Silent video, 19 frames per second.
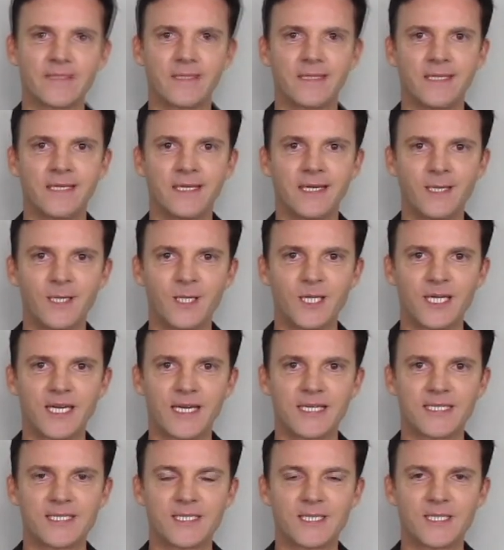In other
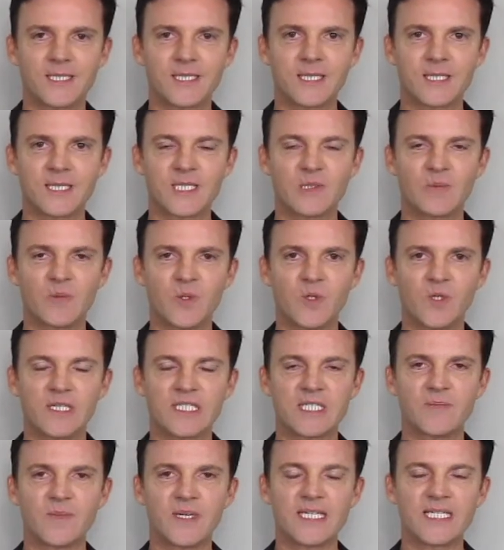cases,
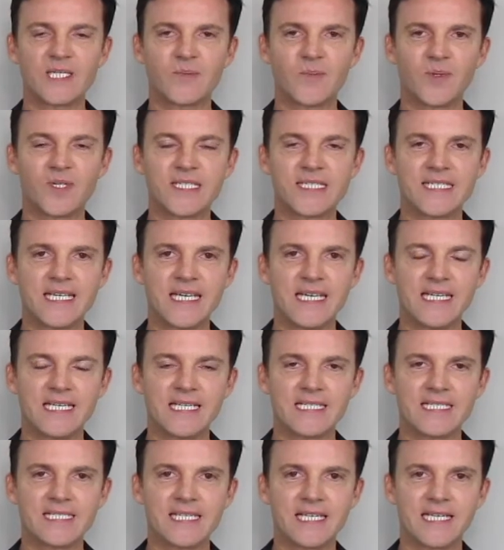spirits may
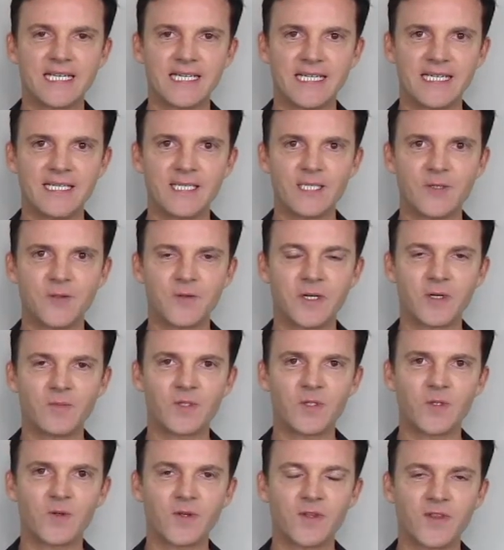spontaneously
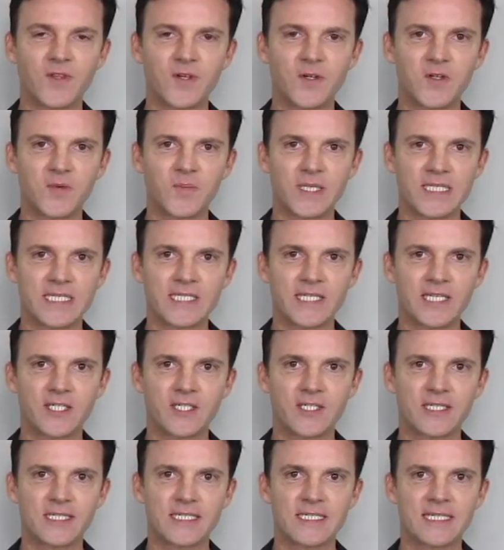interrupt your therapy
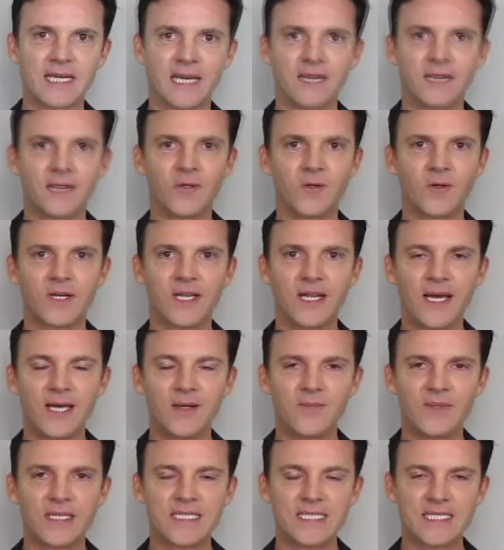sessions. Your
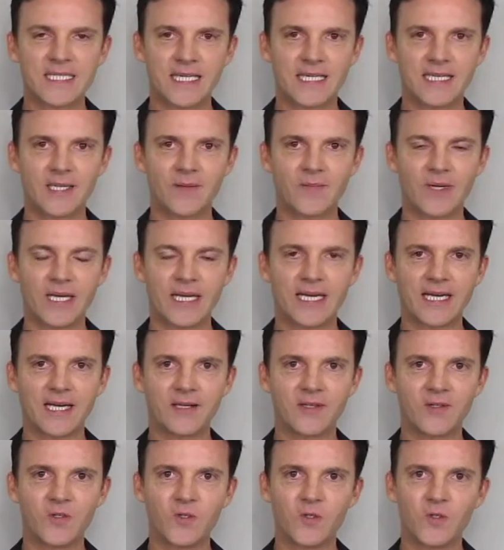client may suddenly make
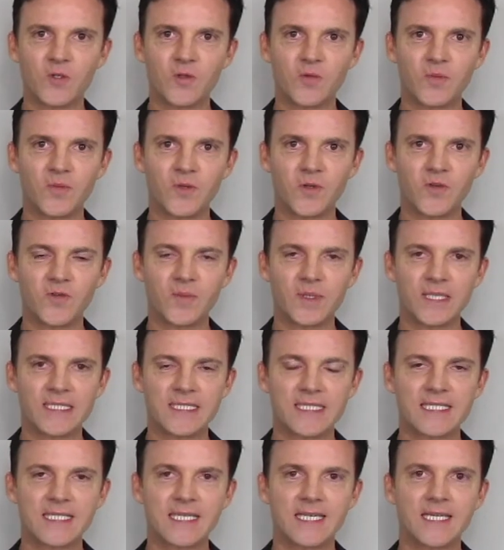unusual
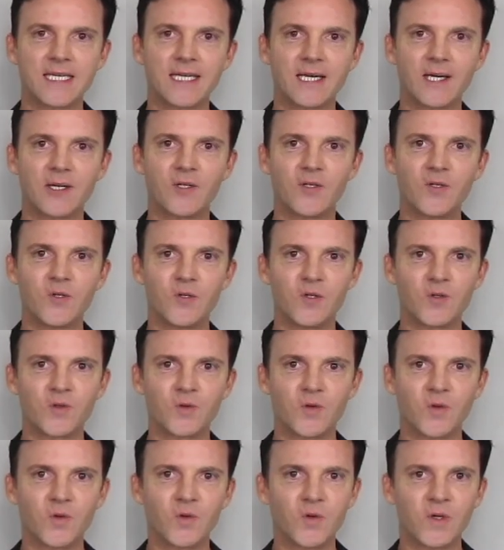movements, unusual
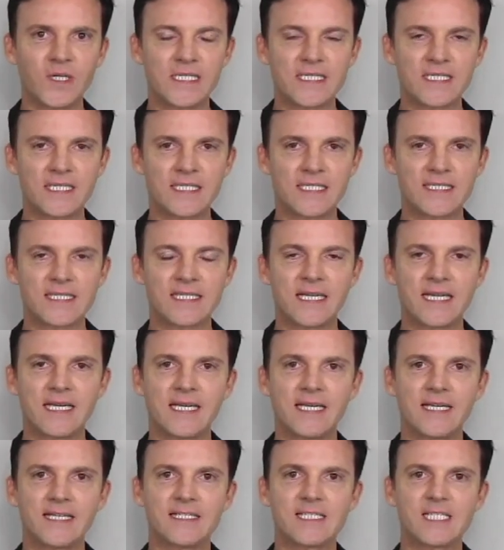noises,
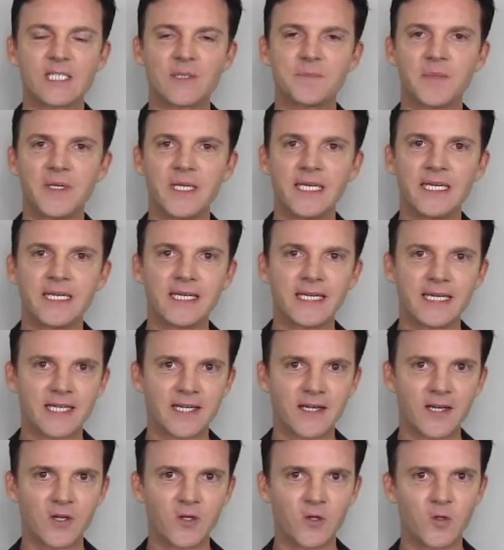speak in
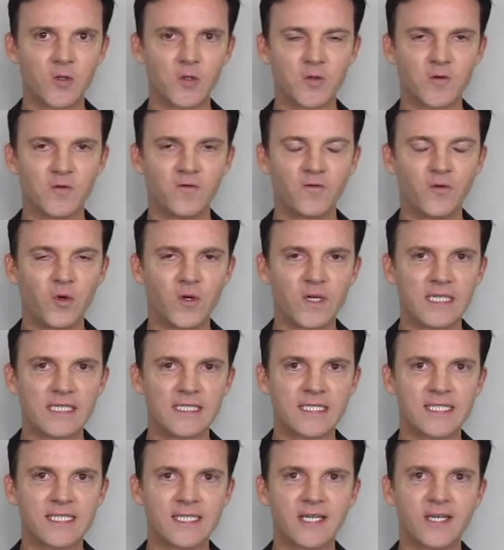an unusual
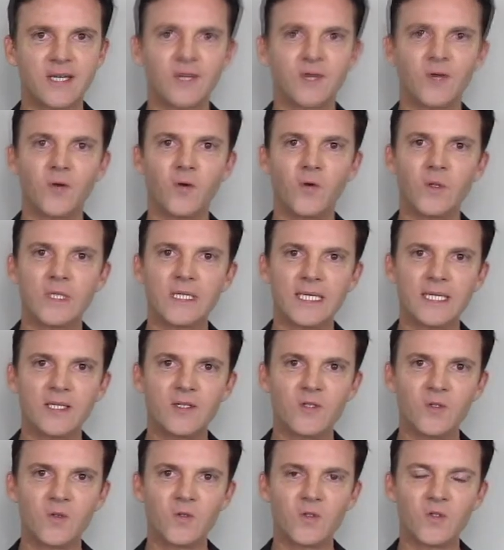voice, or when they
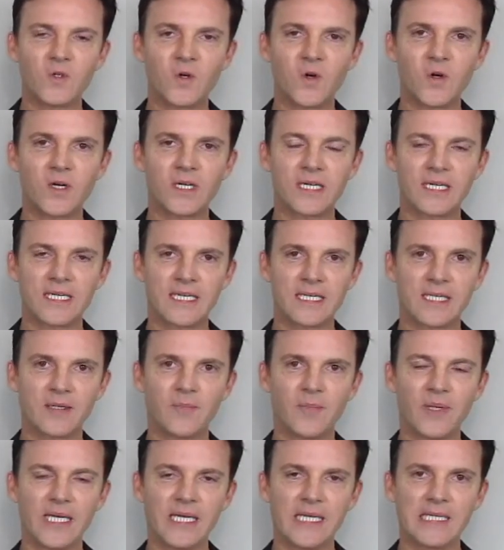do talk, it can
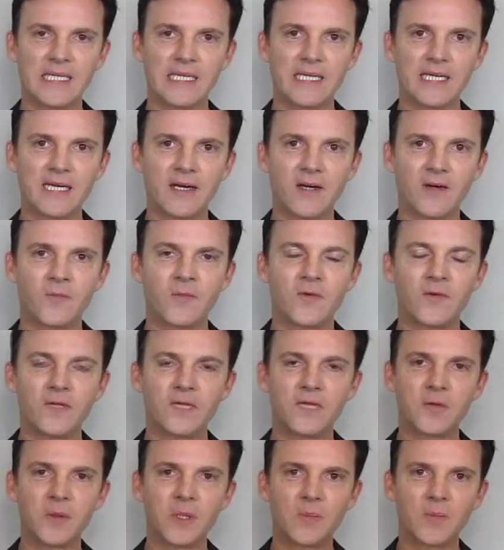appear to come
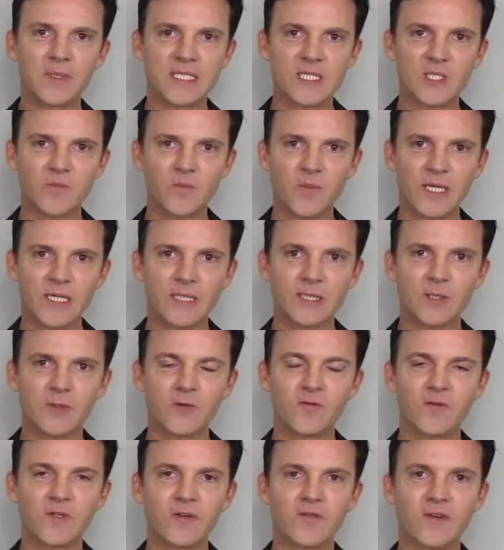from the
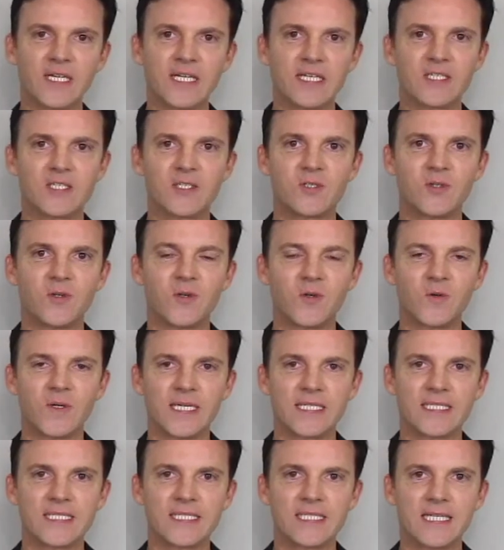perspective of an external
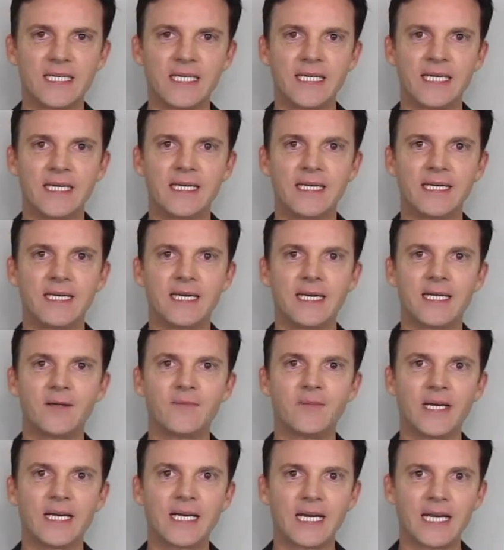entity and it
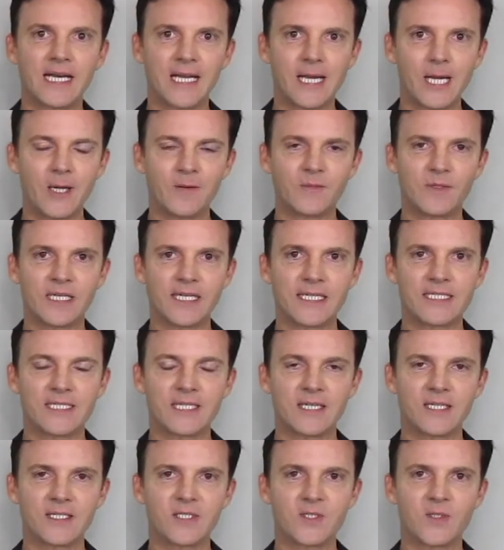may claim that it's
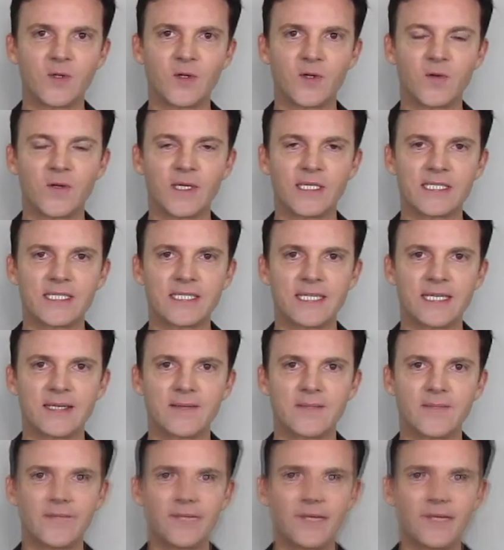an external entity.